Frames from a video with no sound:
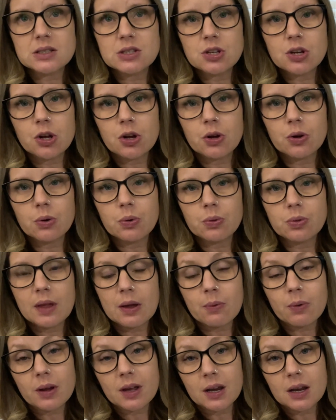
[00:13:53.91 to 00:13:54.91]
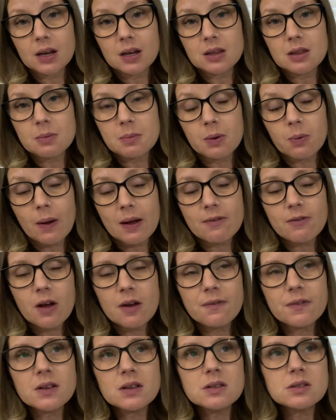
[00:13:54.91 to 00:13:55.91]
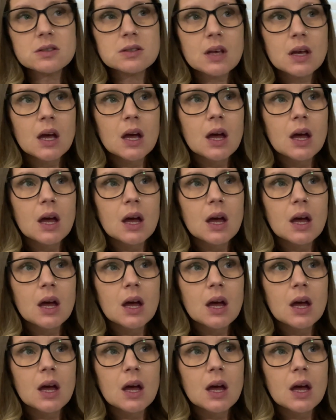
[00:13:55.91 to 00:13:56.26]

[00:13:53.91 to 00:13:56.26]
they were getting in the midwife office,